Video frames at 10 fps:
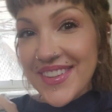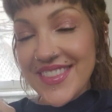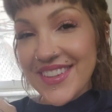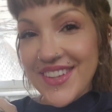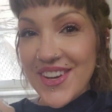with
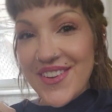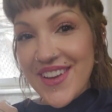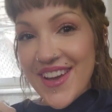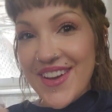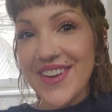the
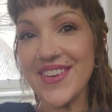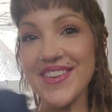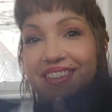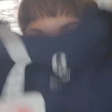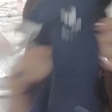logo.
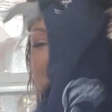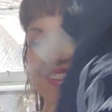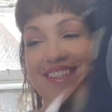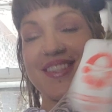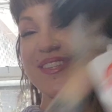
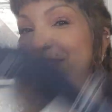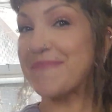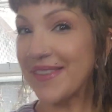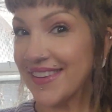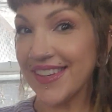
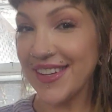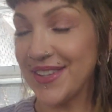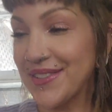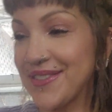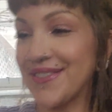Super
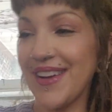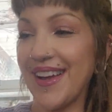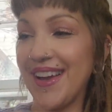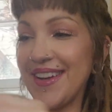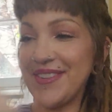cute,
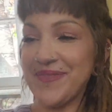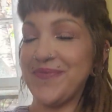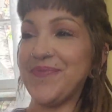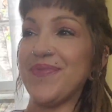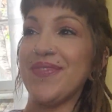right?
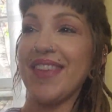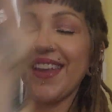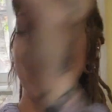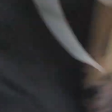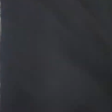
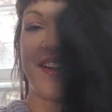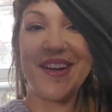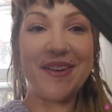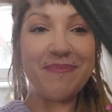A